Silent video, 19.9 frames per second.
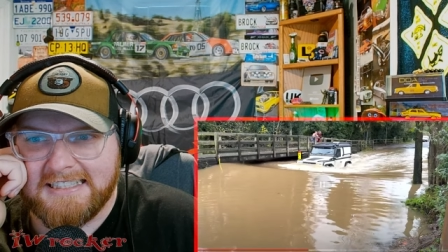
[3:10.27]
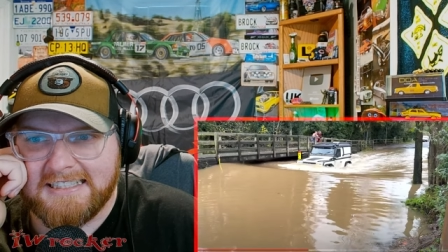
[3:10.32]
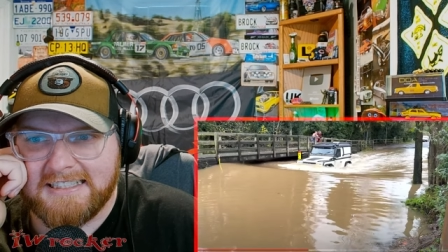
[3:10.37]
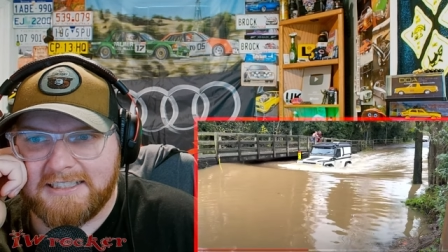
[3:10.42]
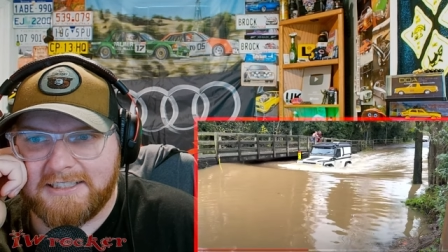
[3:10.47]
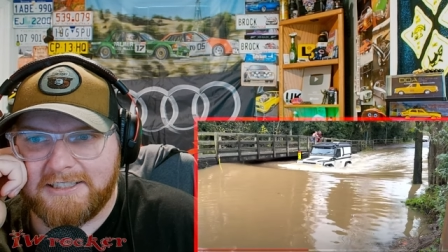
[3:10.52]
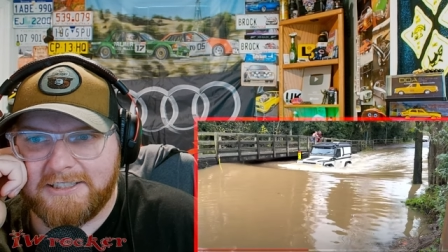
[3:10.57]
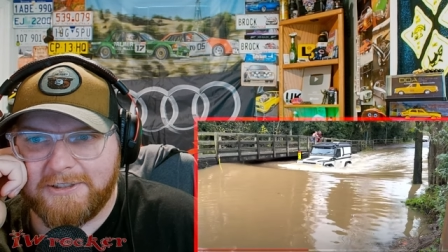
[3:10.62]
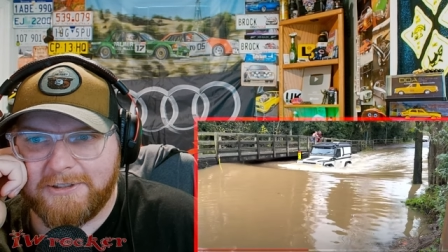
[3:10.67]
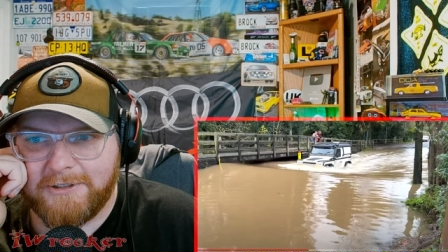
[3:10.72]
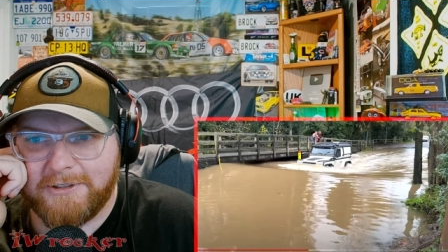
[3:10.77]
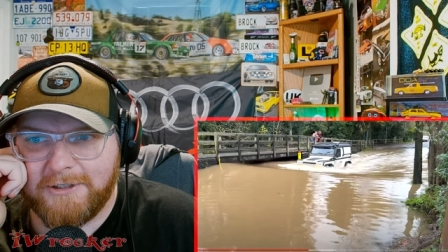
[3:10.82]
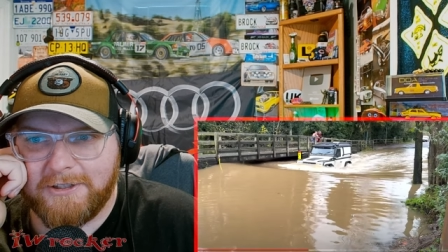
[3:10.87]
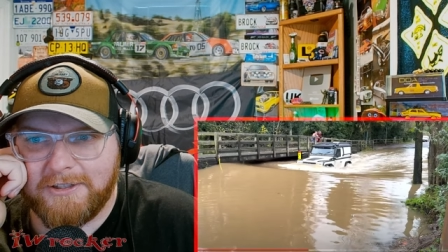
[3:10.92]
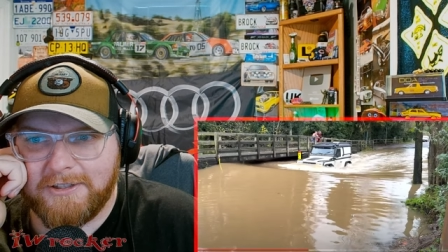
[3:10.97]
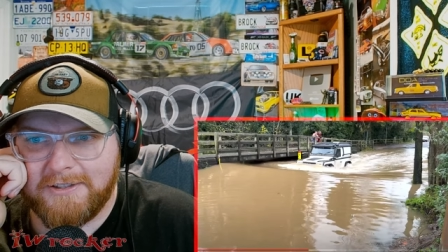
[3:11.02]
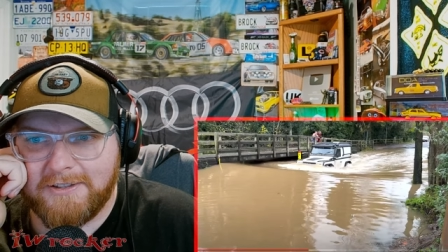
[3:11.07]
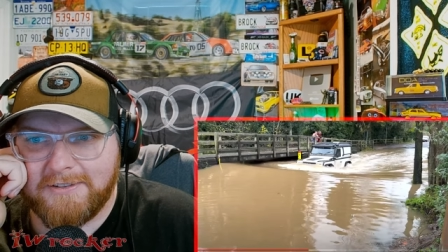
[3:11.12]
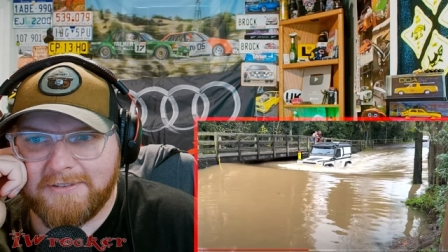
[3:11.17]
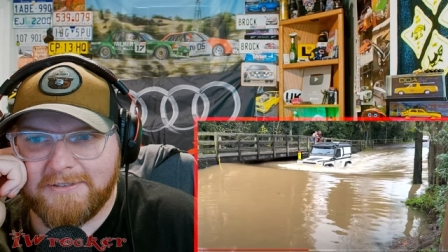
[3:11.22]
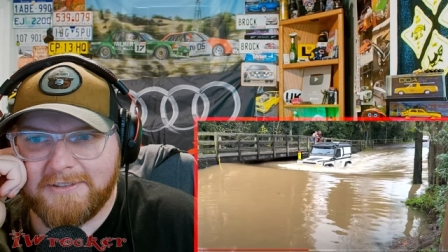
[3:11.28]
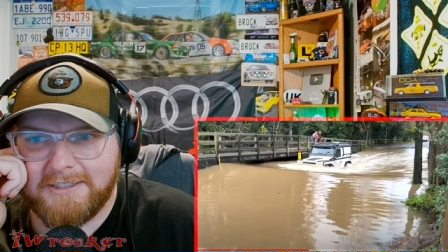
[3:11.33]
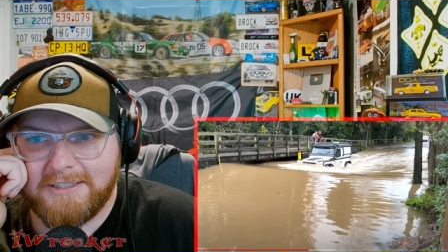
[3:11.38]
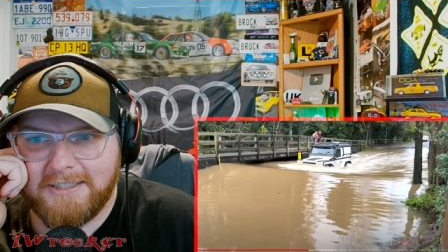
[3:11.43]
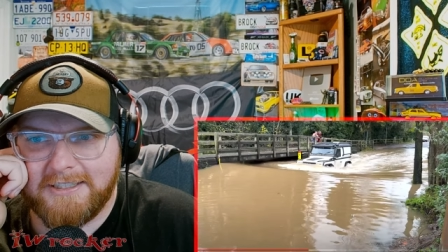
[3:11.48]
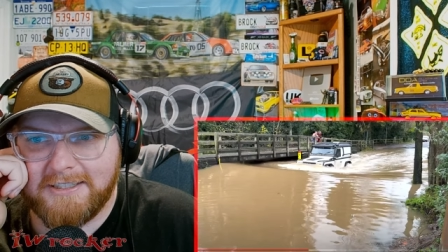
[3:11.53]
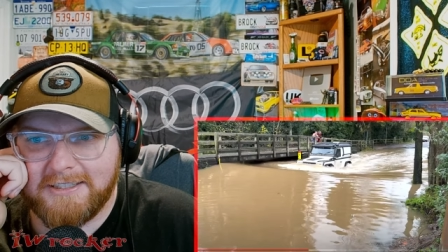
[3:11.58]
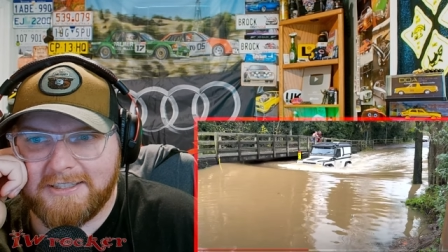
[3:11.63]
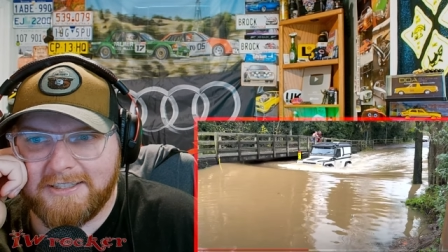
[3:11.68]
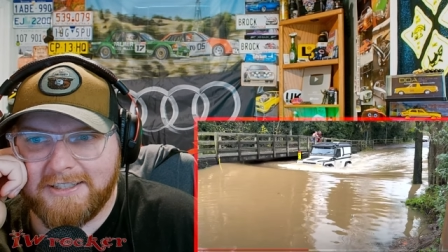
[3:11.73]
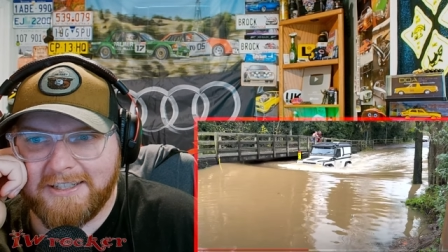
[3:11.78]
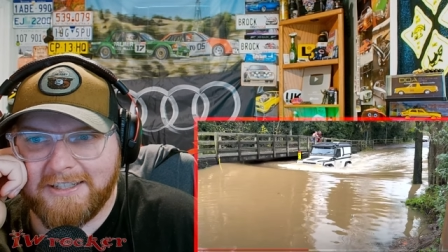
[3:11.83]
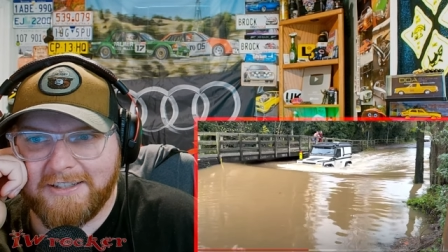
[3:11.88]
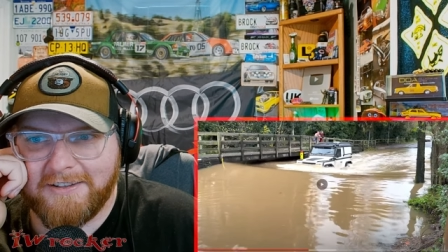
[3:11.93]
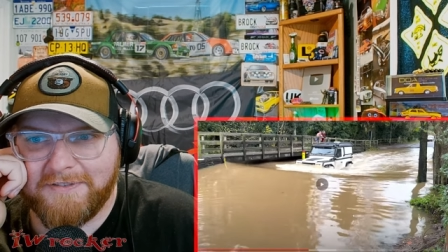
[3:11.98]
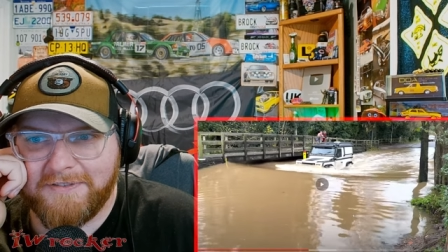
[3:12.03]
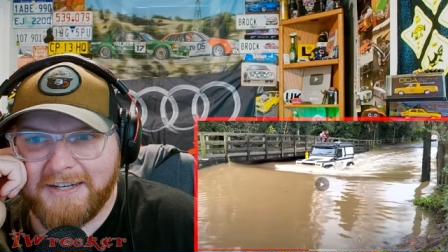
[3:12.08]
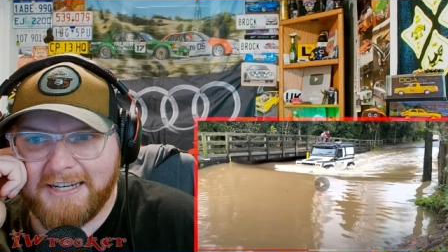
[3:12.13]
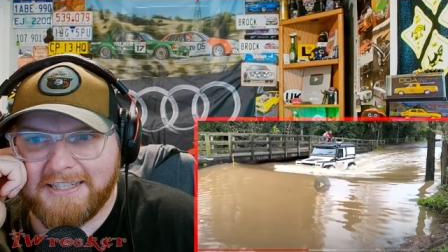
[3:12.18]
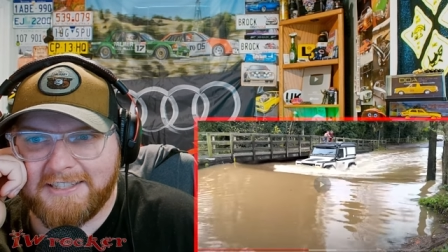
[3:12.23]
Still just slightly
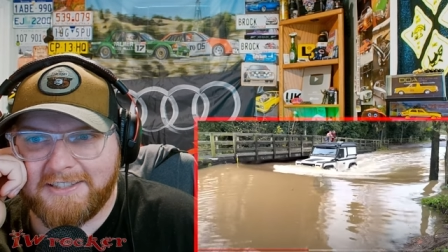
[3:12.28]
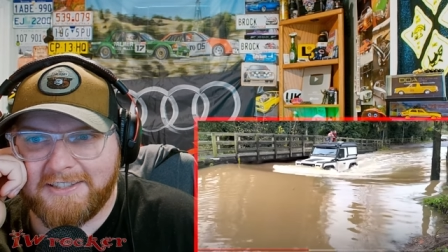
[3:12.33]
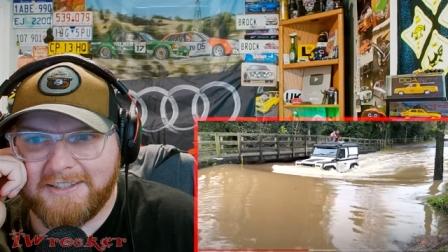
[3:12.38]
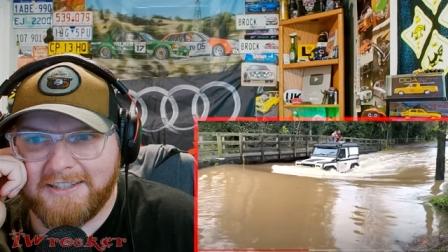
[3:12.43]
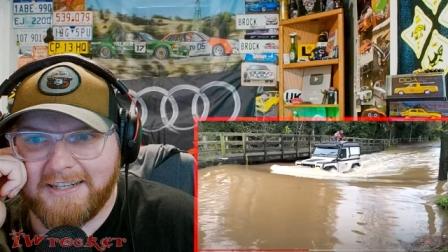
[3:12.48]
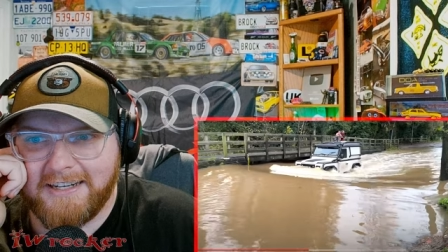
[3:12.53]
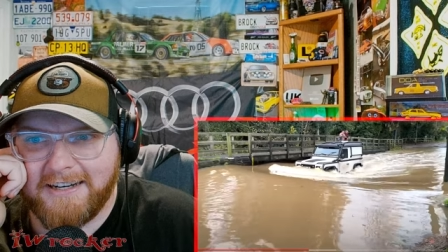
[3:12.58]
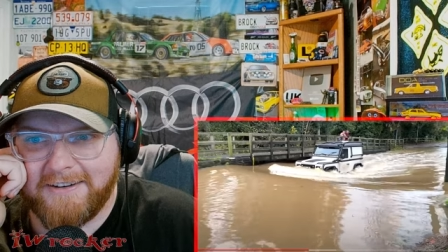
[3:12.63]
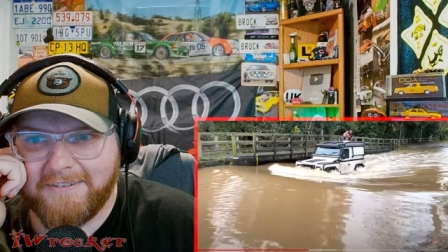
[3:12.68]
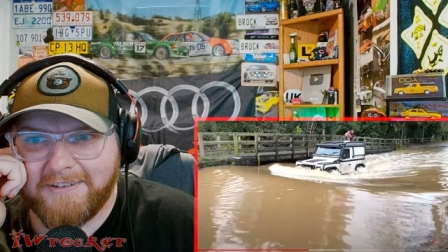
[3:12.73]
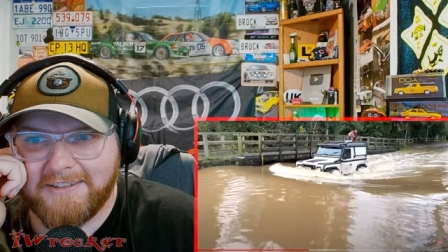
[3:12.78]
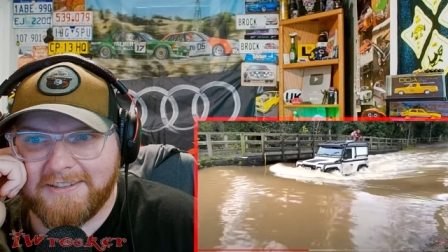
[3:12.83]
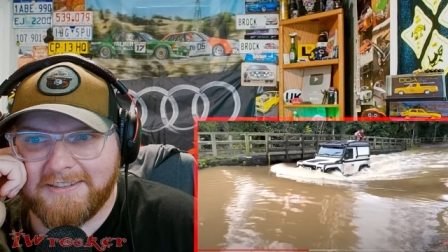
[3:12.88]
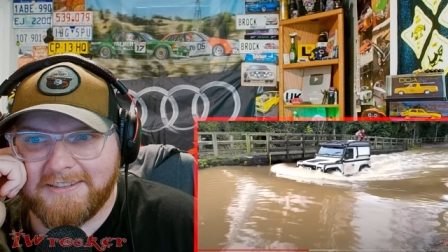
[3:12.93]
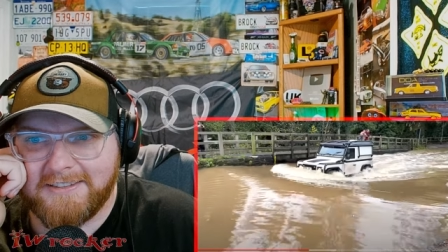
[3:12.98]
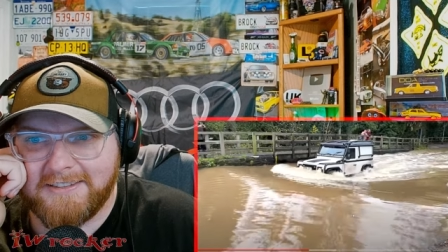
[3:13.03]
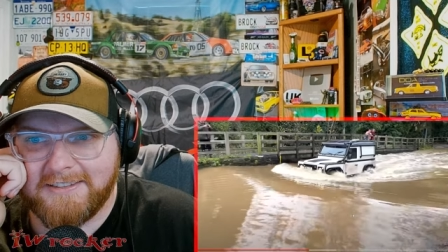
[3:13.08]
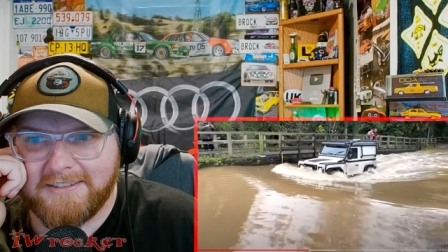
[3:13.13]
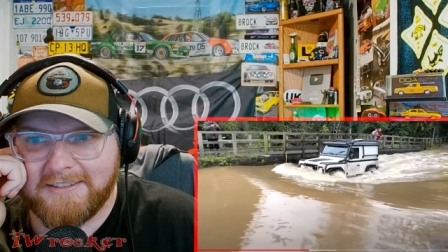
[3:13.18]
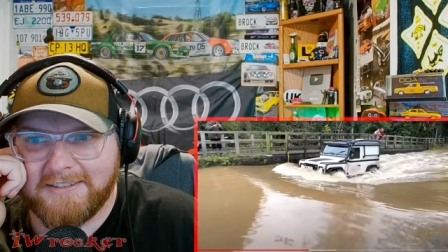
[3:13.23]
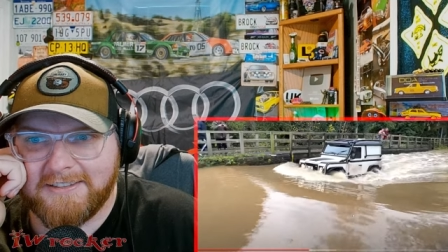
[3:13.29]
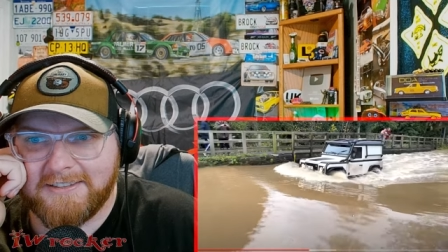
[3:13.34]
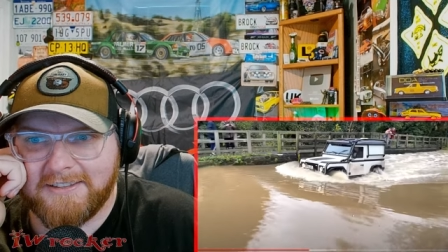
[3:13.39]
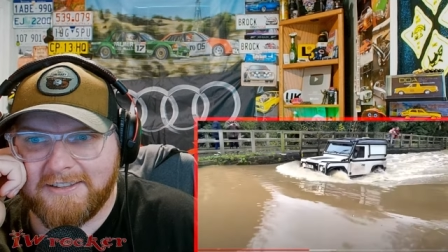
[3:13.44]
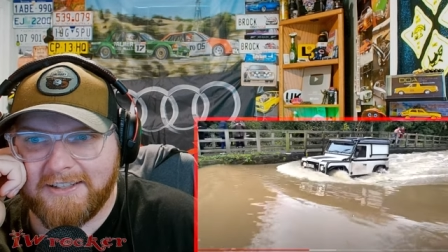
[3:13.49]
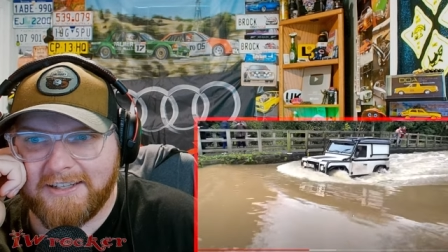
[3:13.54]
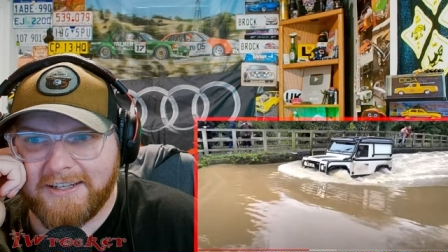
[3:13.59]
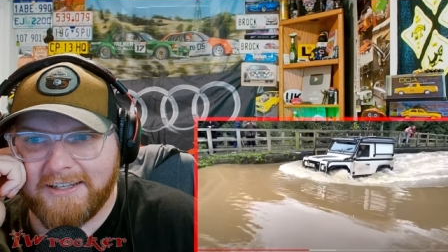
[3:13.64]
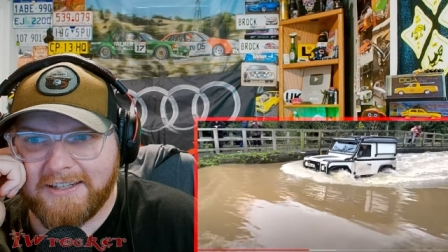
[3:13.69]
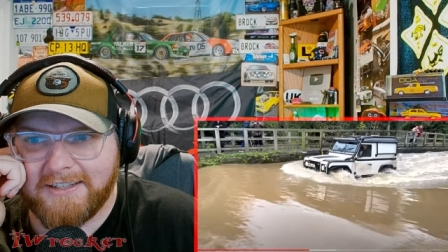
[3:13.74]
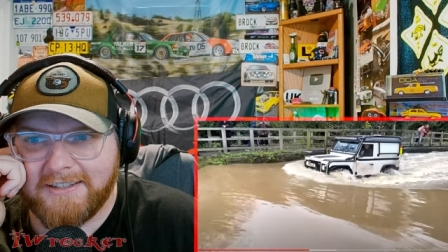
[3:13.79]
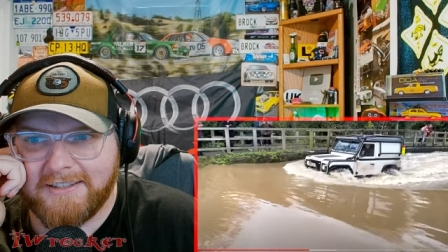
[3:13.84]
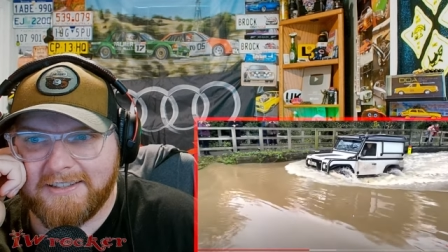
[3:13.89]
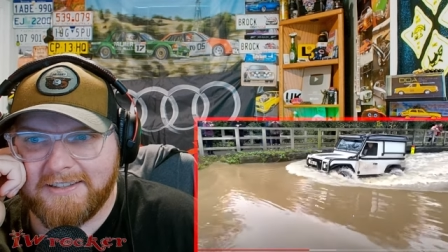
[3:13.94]
faster than I would like.